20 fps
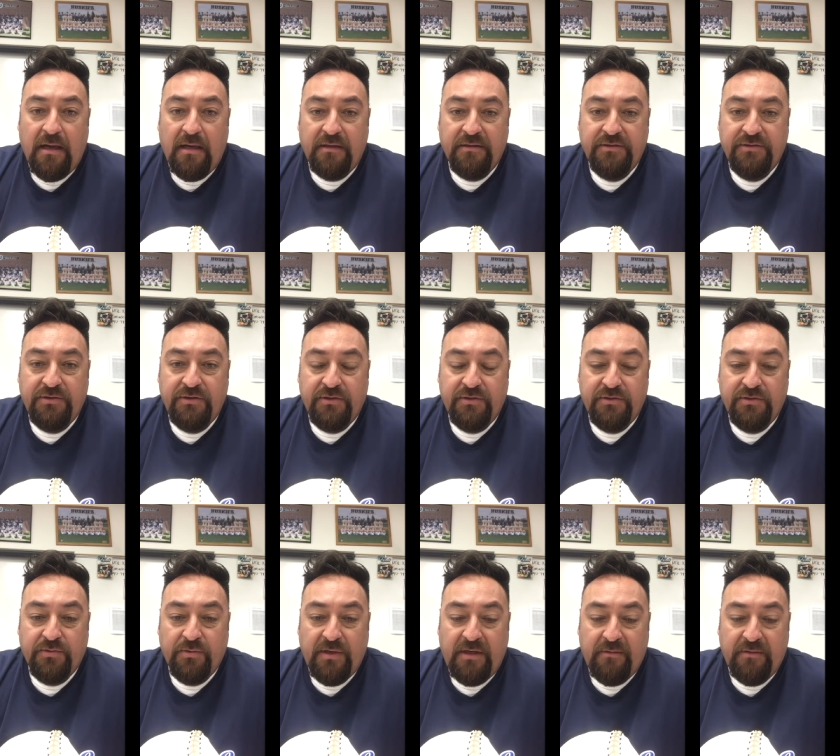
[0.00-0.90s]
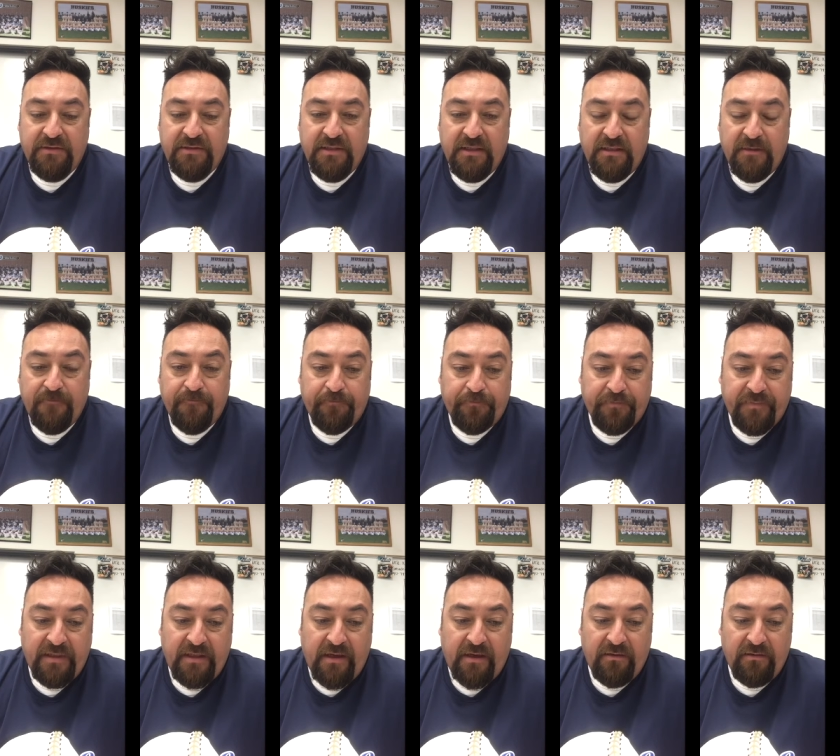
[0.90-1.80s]
students were able to
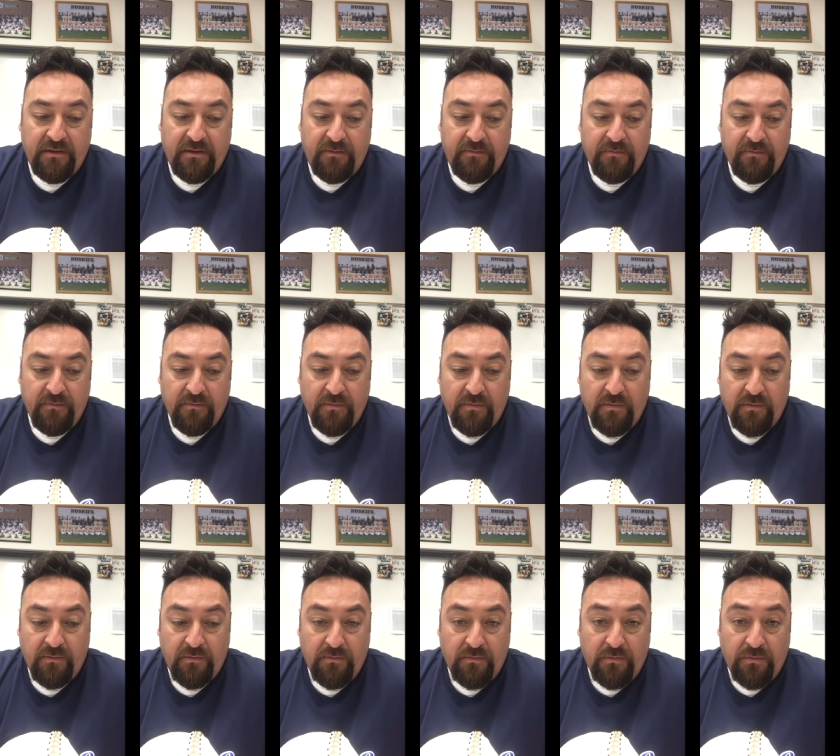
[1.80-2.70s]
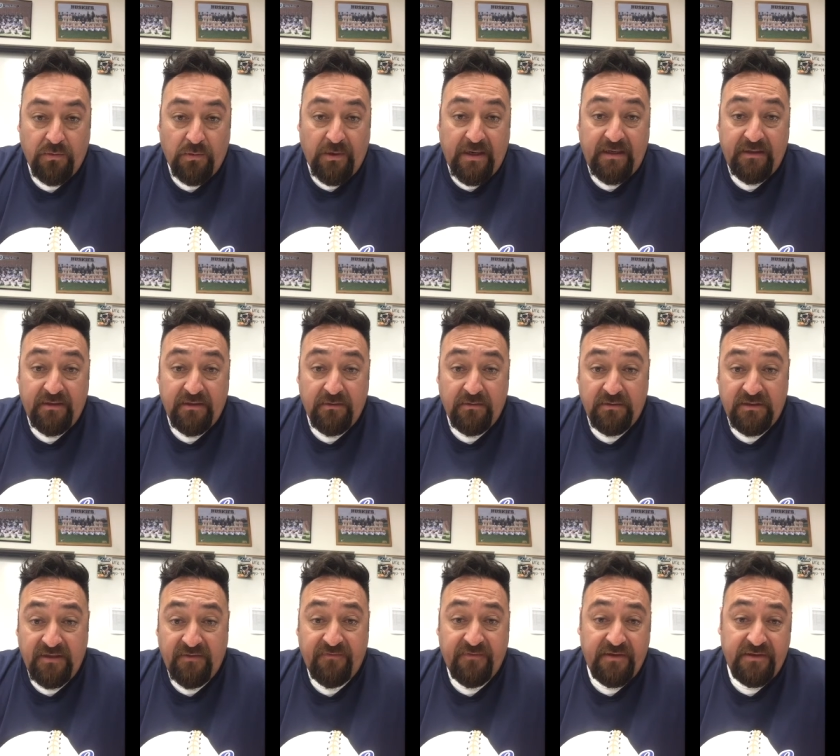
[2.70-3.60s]
not only write the
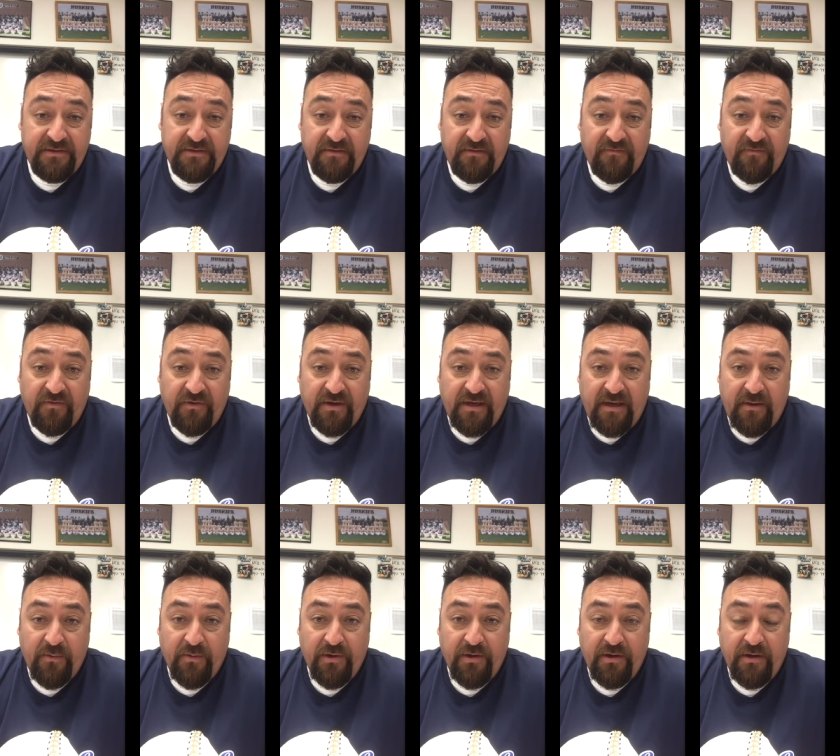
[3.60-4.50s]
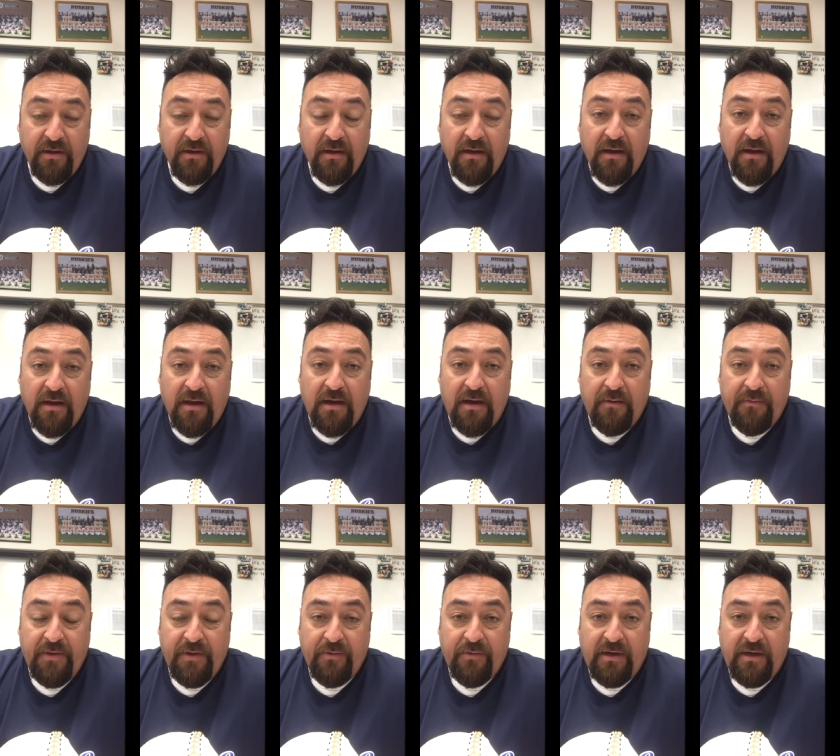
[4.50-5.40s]
definition of the vocab word,
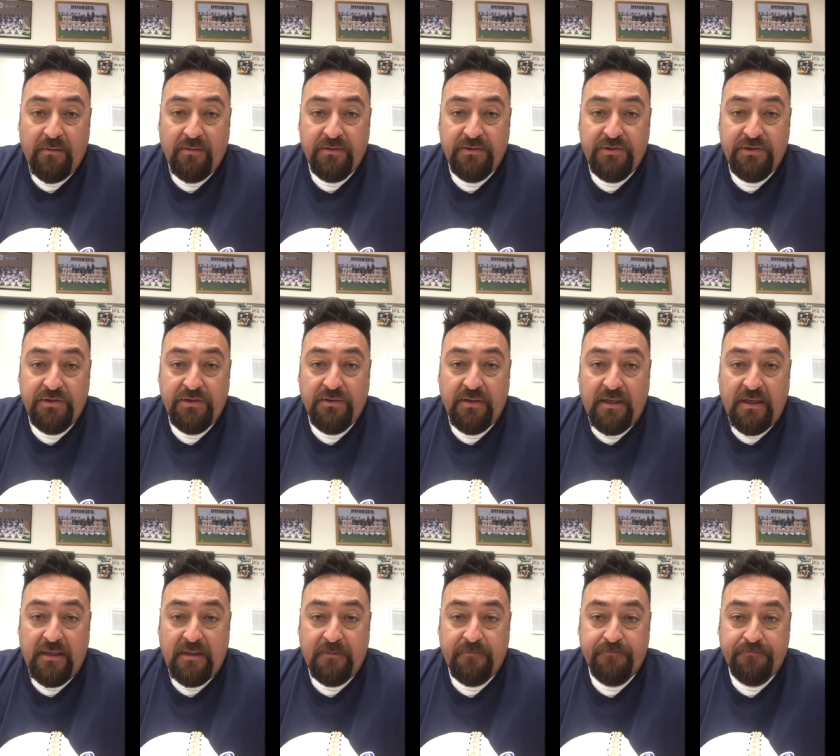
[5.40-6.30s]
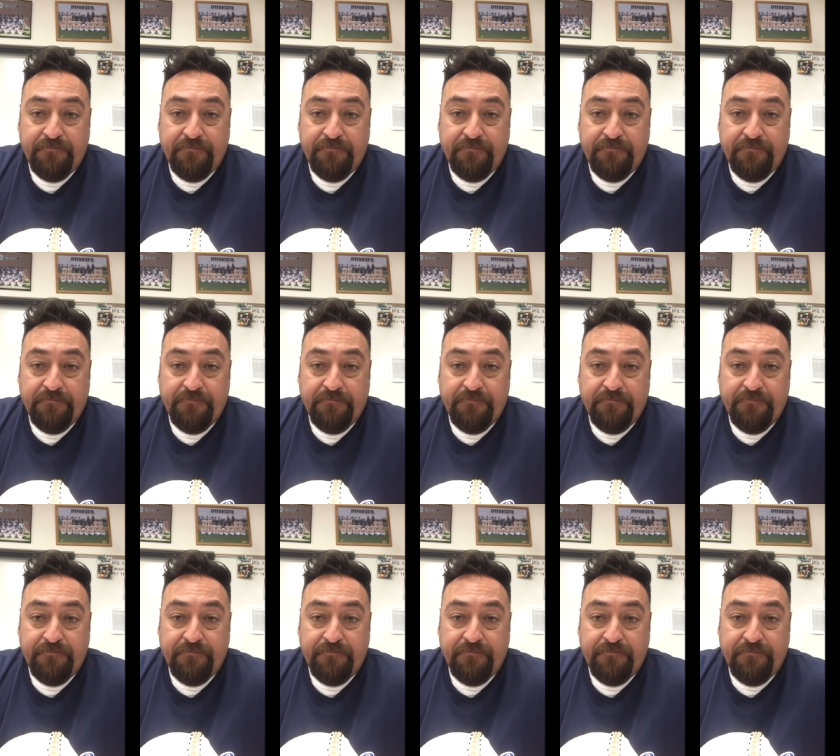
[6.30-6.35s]
they were able to